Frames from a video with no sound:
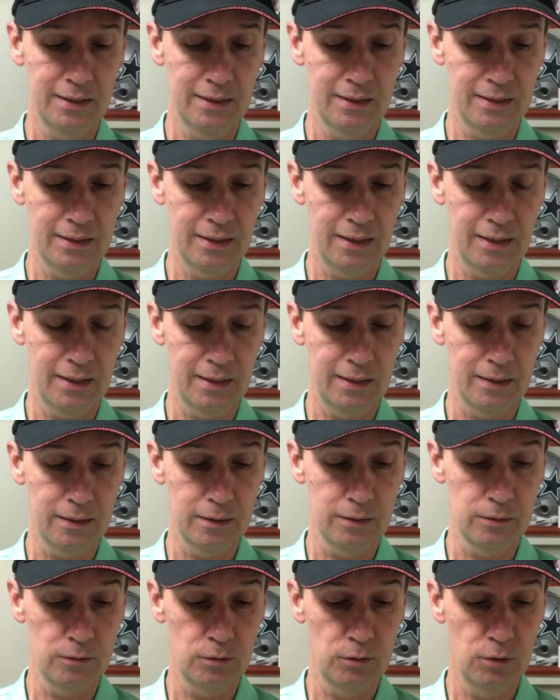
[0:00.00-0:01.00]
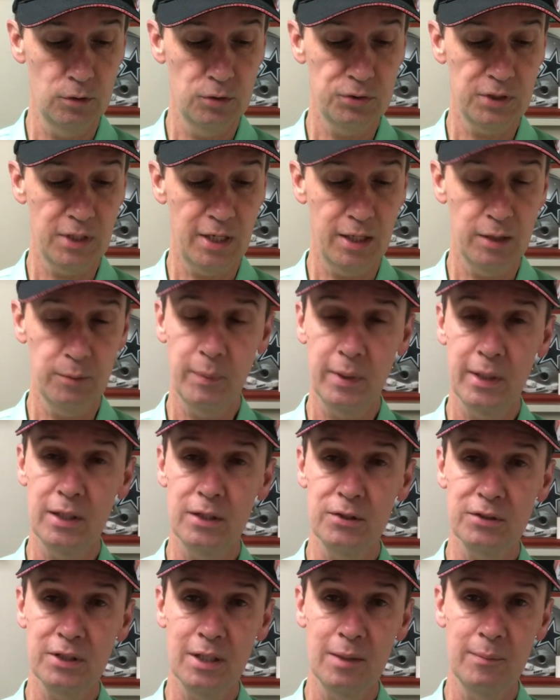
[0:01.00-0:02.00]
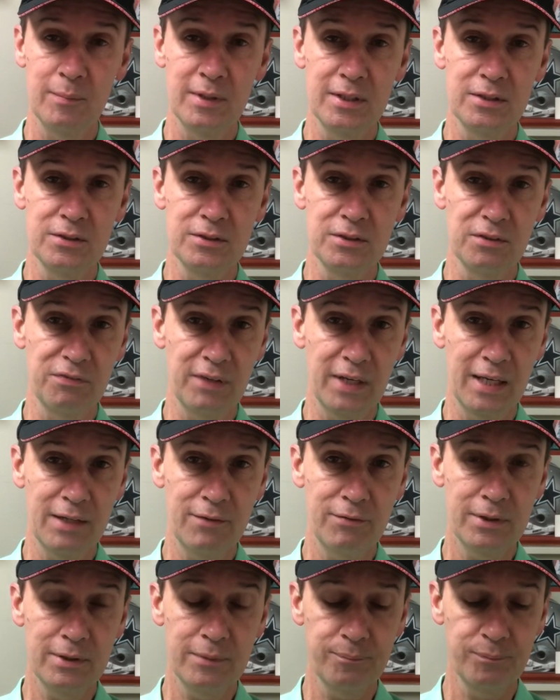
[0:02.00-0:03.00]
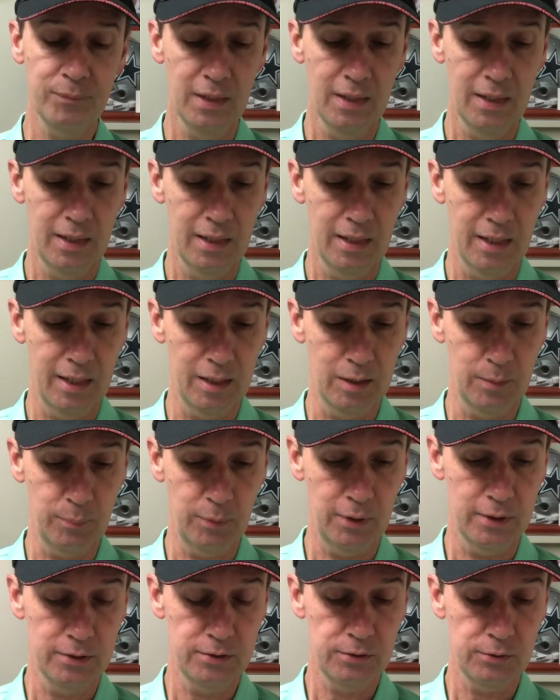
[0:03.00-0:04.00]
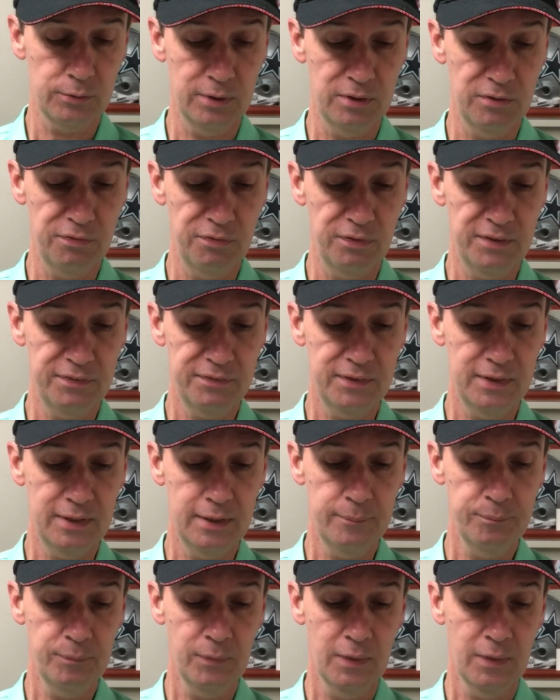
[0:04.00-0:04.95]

The Doosan Bears come in as the favorite at a plus 350.